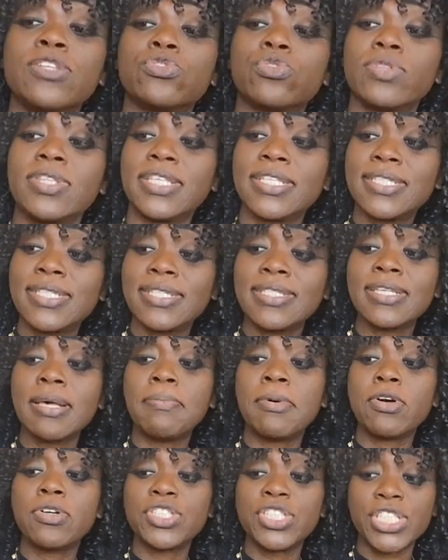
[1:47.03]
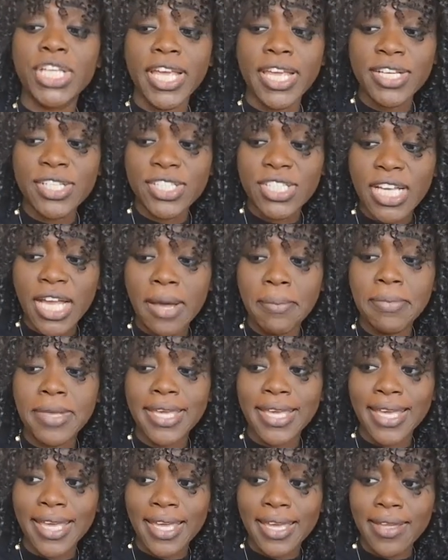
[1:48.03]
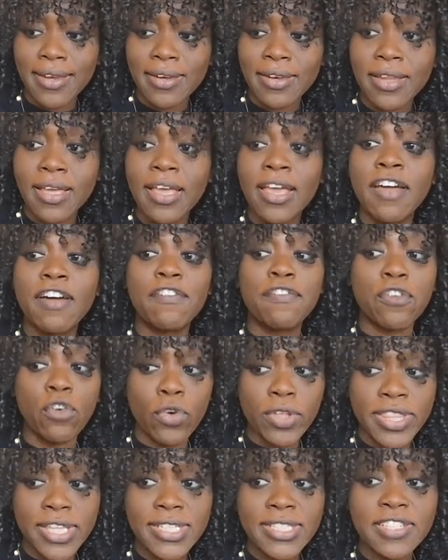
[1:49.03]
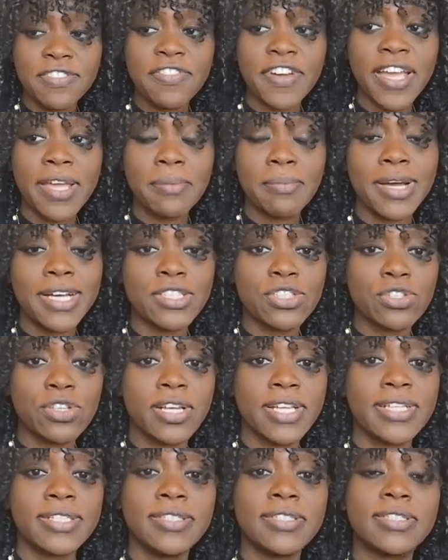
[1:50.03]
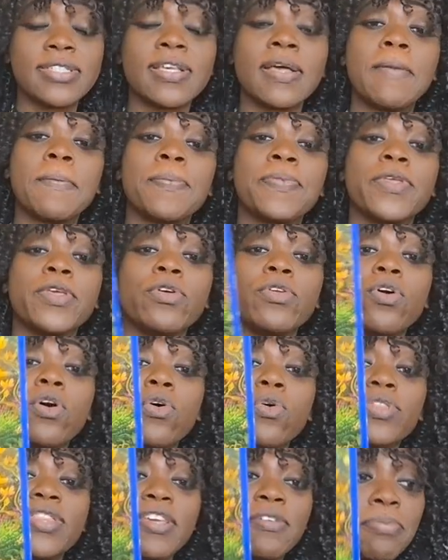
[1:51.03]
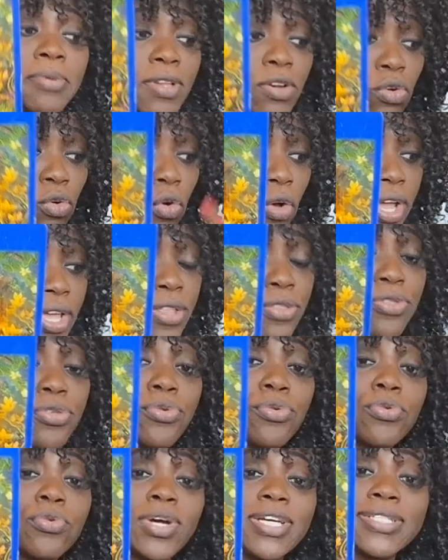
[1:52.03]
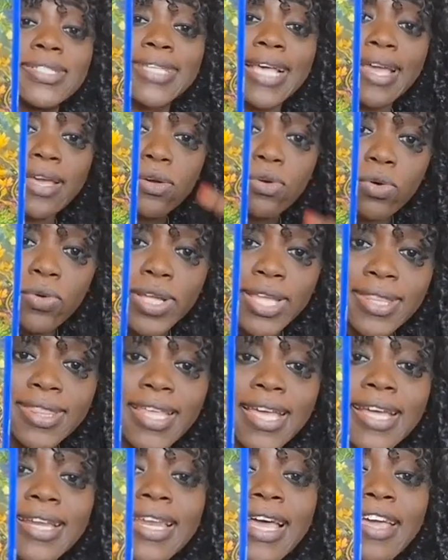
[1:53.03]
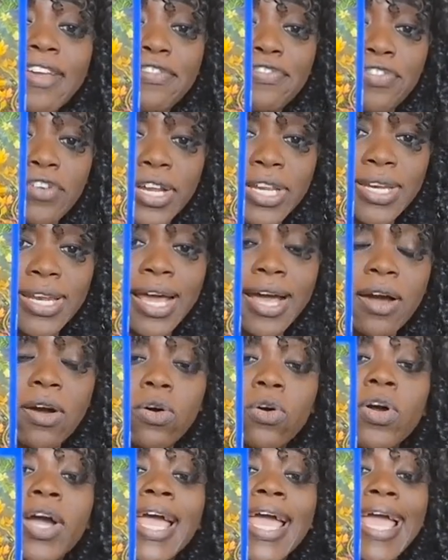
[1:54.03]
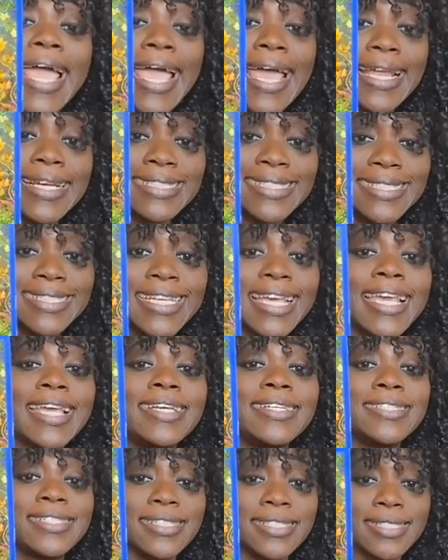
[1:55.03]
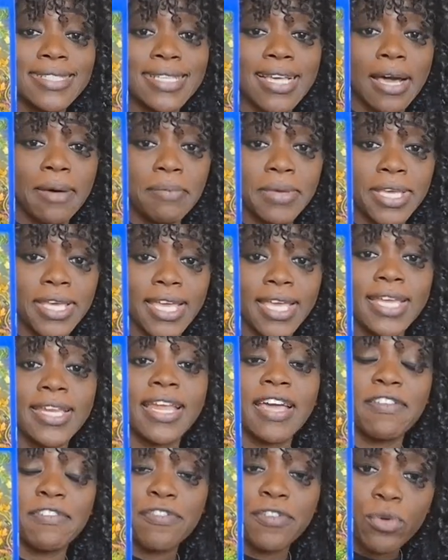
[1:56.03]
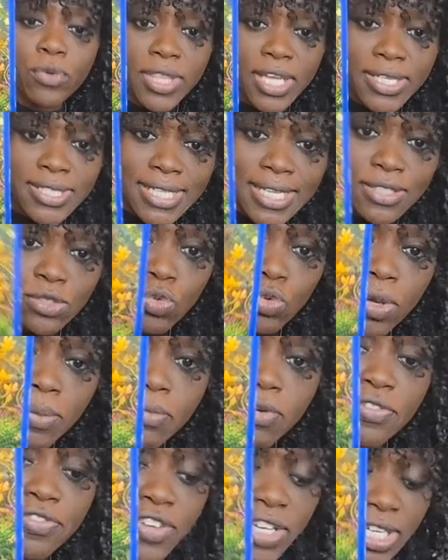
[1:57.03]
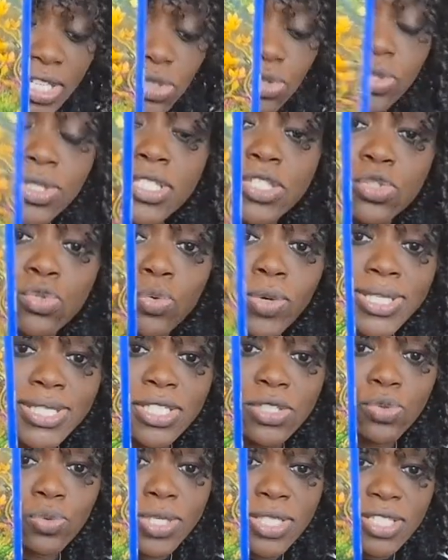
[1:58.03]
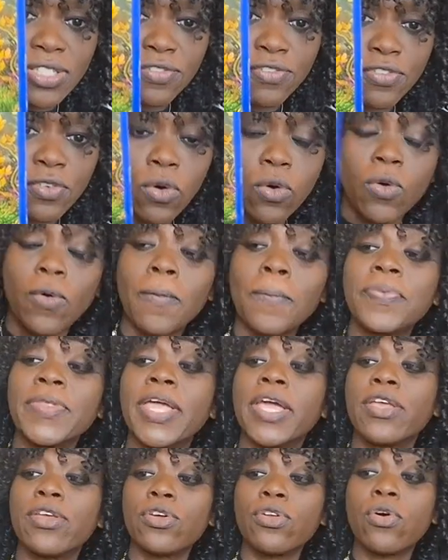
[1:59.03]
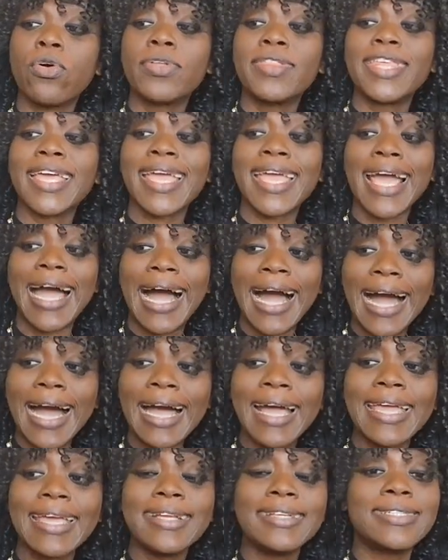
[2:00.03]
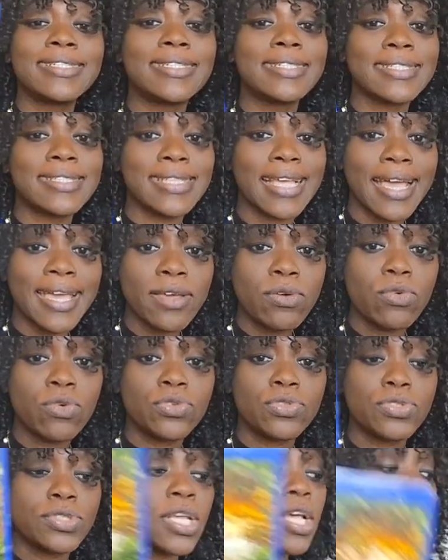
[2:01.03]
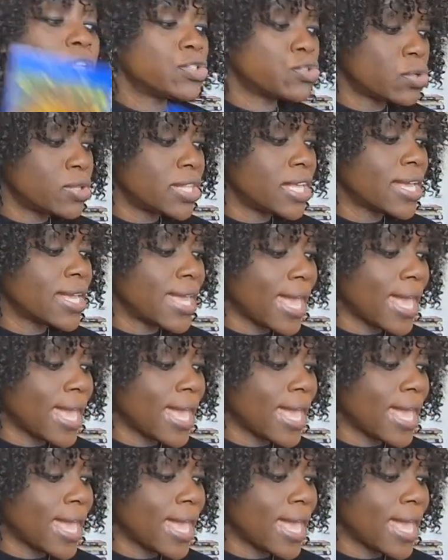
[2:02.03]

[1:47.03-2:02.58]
so this is about change coming in for the divine masculines you know, they've been going through a cycle in their life right now and change is coming in. I feel that as we're moving into this 2024, you know, they are ending cycles so they